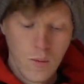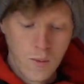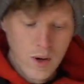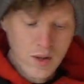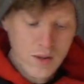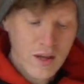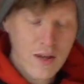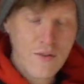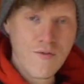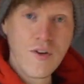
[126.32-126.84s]

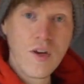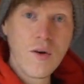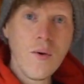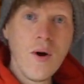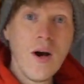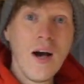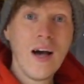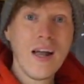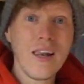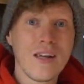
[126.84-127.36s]
we'll give you
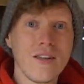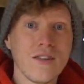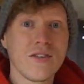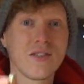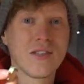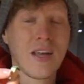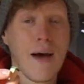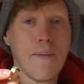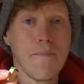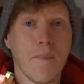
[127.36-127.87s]
a little
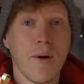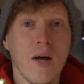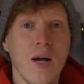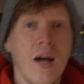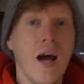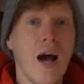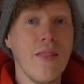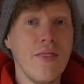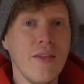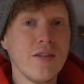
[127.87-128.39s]
stamp,
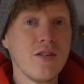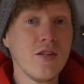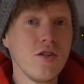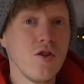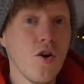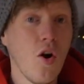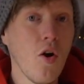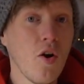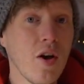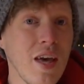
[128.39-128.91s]
and this is
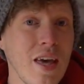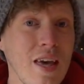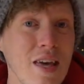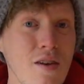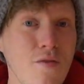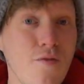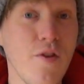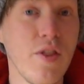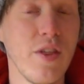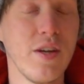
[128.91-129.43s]
your
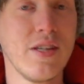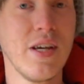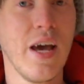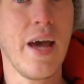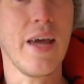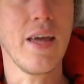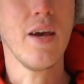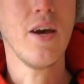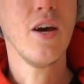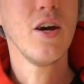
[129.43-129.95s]
key for the
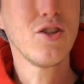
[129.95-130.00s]
day.